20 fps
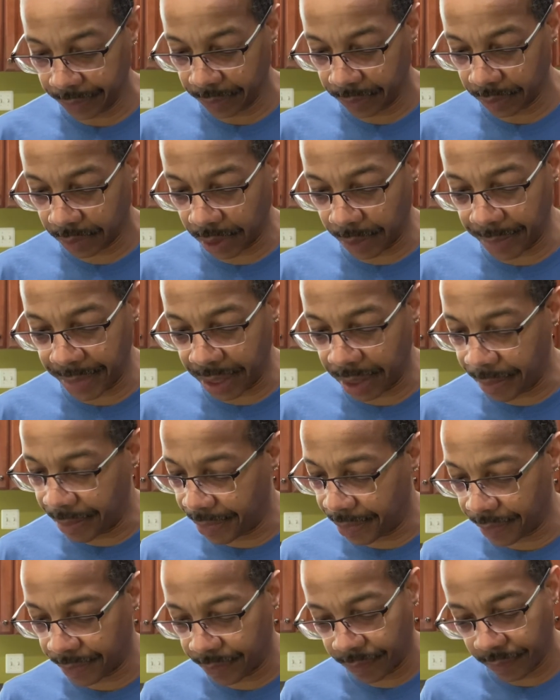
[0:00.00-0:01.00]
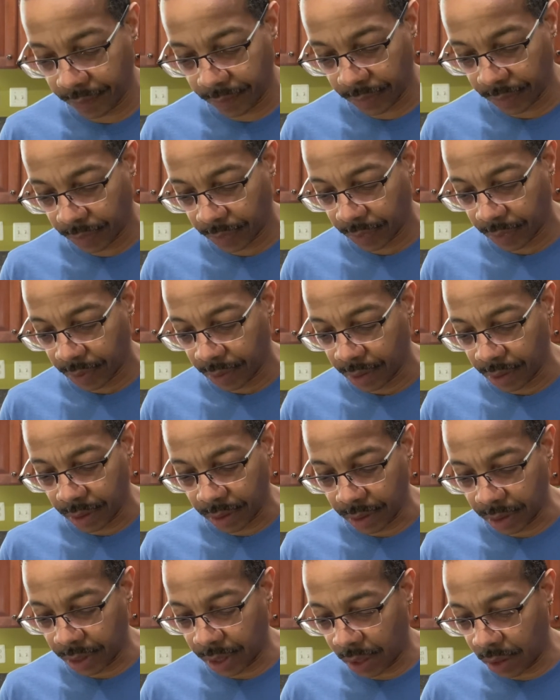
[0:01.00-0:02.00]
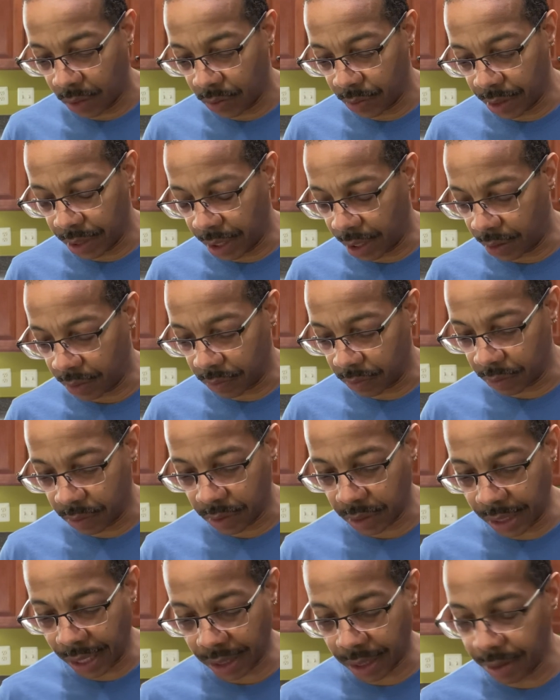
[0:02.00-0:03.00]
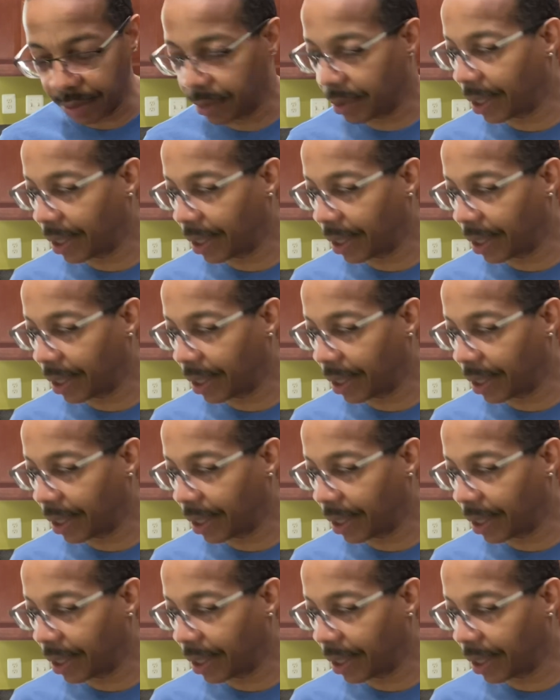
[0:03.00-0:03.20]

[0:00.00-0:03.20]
So I mean, don't, you know, nothing,